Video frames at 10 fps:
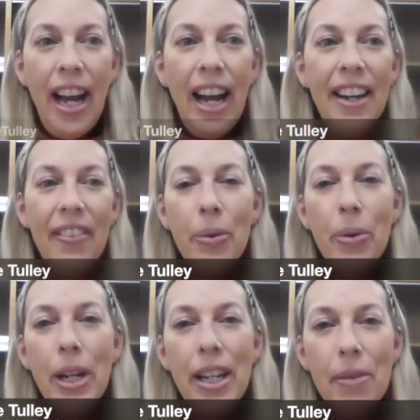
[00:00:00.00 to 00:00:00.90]
Hi,
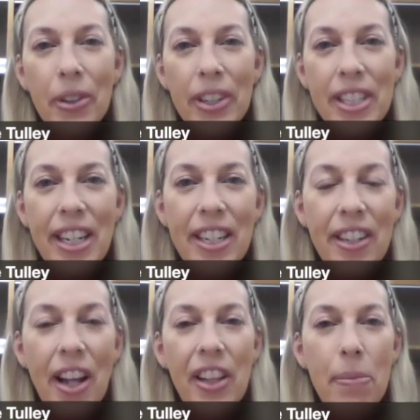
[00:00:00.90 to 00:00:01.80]
everyone. I'm Christine
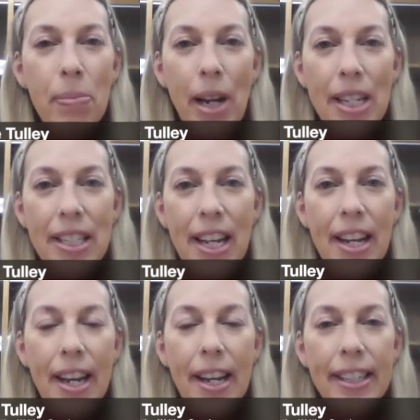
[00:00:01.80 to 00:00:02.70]
Tulley,
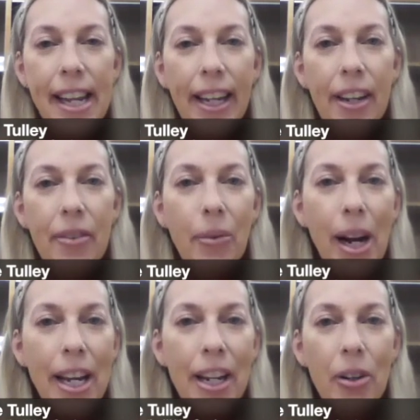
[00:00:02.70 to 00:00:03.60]
President and Executive
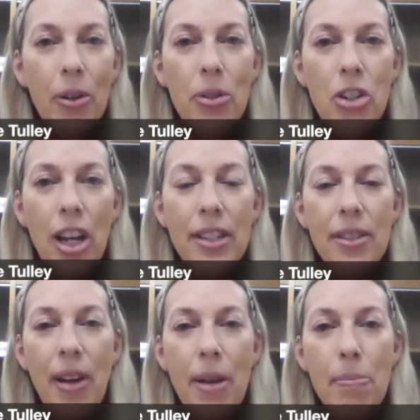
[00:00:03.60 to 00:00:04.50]
Writing Coach at
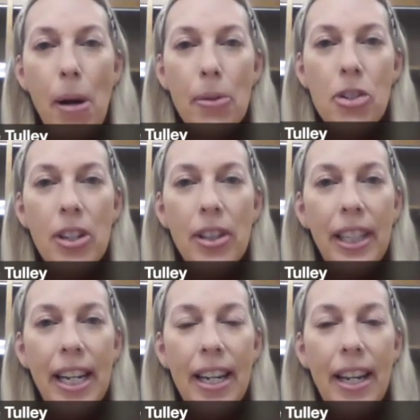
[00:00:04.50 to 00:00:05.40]
Defend, Publish, and
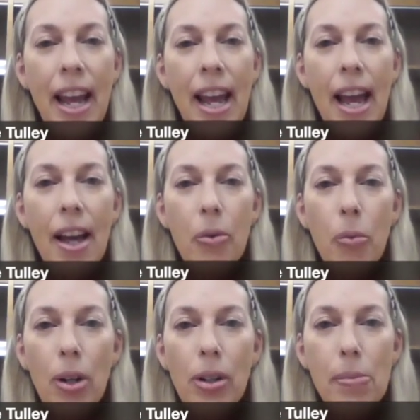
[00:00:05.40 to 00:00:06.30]
Lead, and
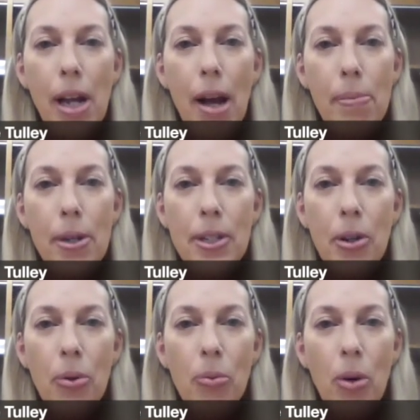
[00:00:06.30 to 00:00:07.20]
welcome to
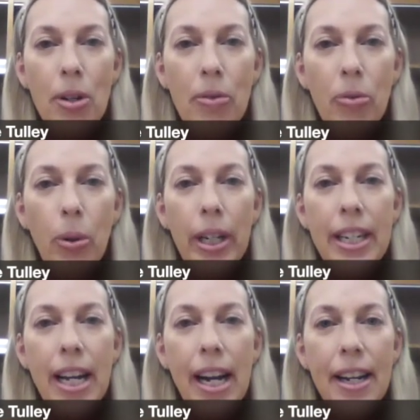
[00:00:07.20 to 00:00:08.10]
episode
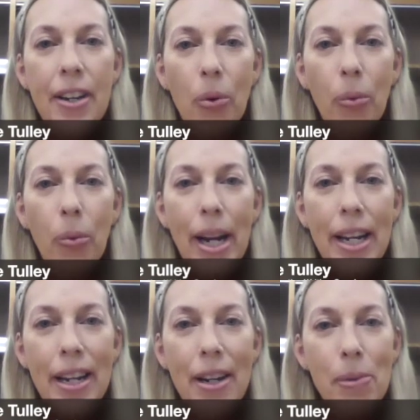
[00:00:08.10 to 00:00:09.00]
149,
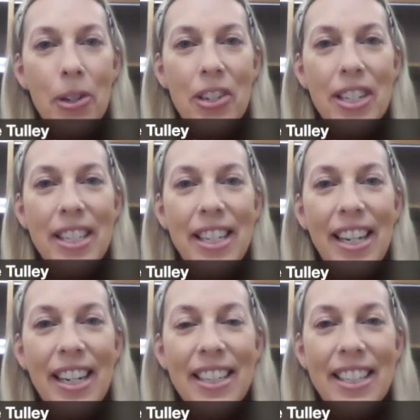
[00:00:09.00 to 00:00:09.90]
Writing
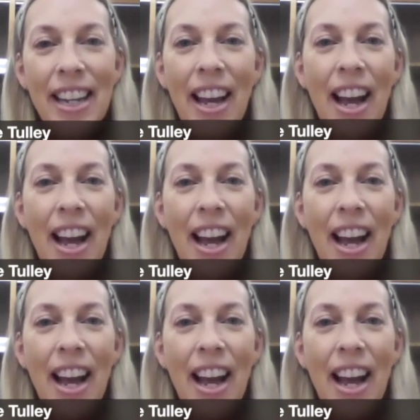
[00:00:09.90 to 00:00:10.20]
Emergencies.